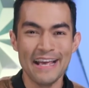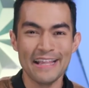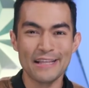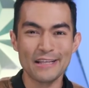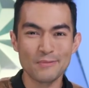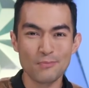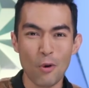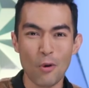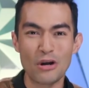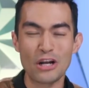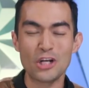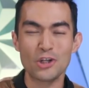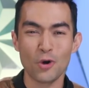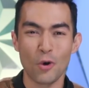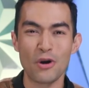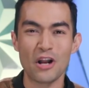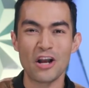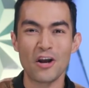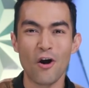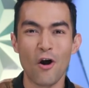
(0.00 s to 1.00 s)
this morning,
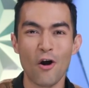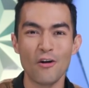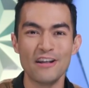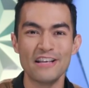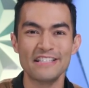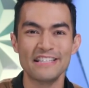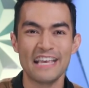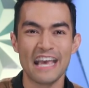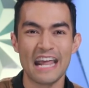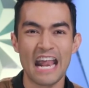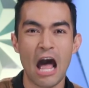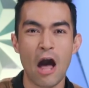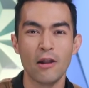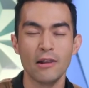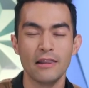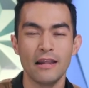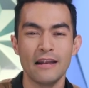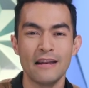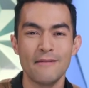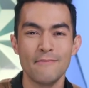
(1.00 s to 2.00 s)
Jordan called his Get Out
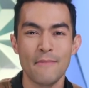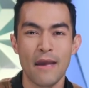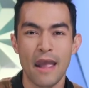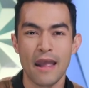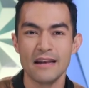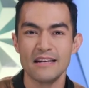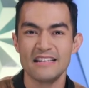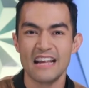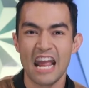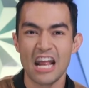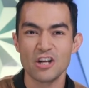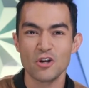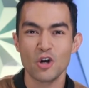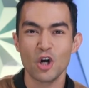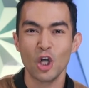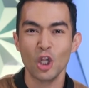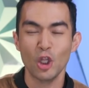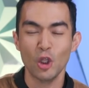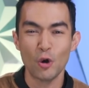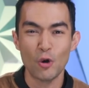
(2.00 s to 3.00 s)
leading man, Daniel
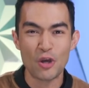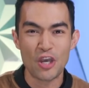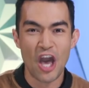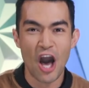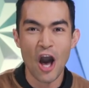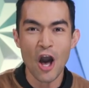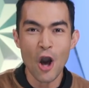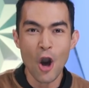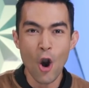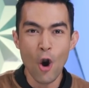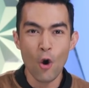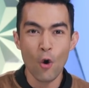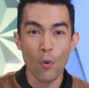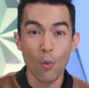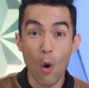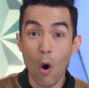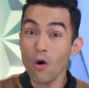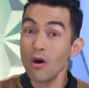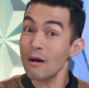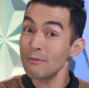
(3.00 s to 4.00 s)
Kaluuya, who
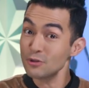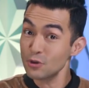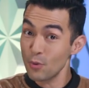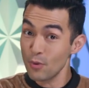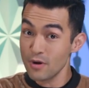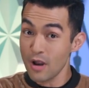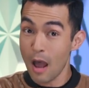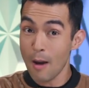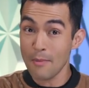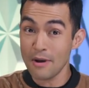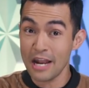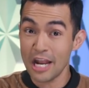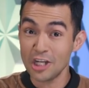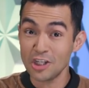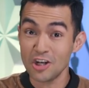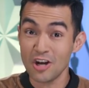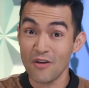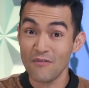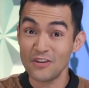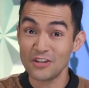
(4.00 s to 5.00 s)
woke up to a
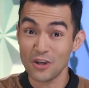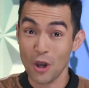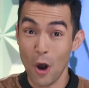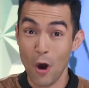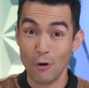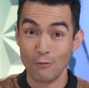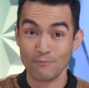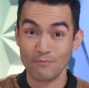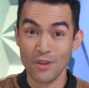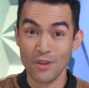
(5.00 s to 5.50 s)
nomination of his own.